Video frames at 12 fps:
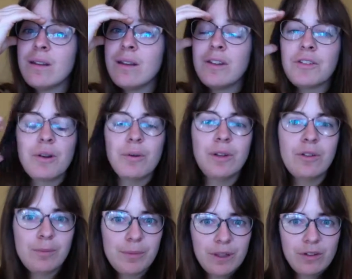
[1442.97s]
It's going
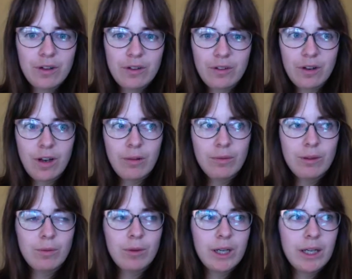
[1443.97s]
to be such a
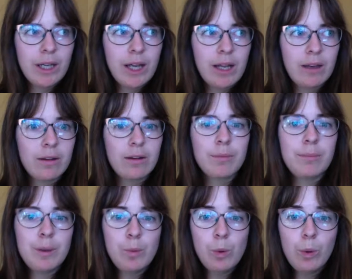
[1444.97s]
lovely way, and
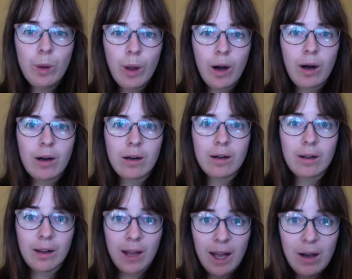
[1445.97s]
people are
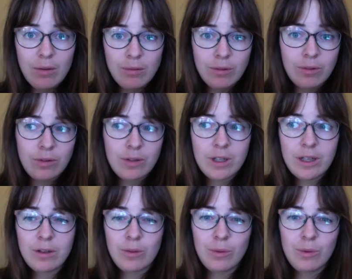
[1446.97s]
allowed to stay
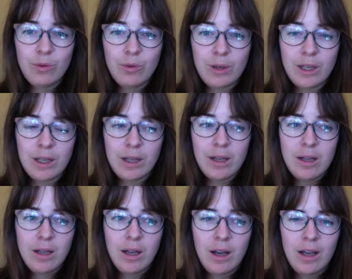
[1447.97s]
in the old way.
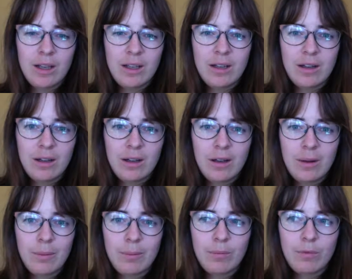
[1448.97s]
I
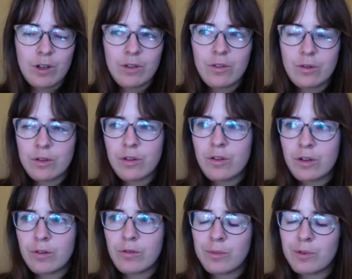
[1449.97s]
once heard a
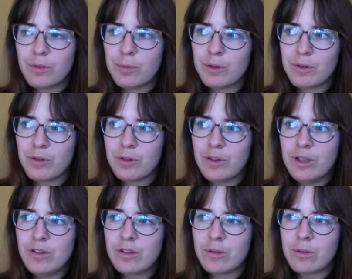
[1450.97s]
talk from a spiritual
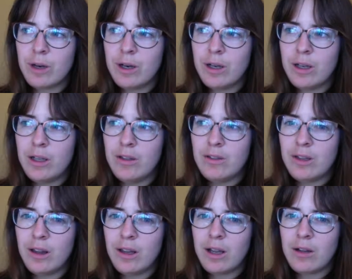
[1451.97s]
teacher where he
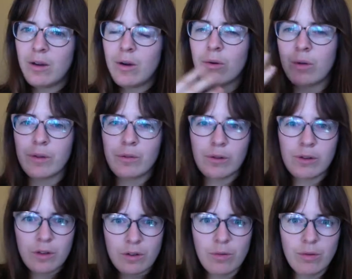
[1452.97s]
said like, oh, if you're
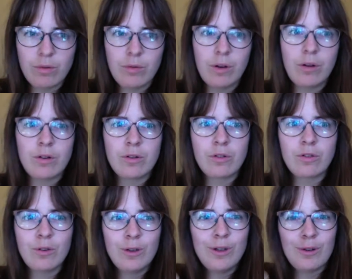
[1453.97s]
not going to follow your
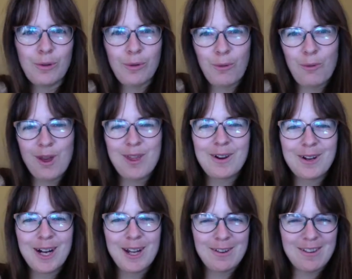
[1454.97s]
joy, you'll wither
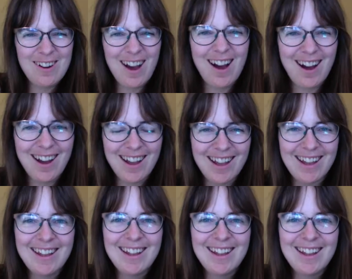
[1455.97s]
and die.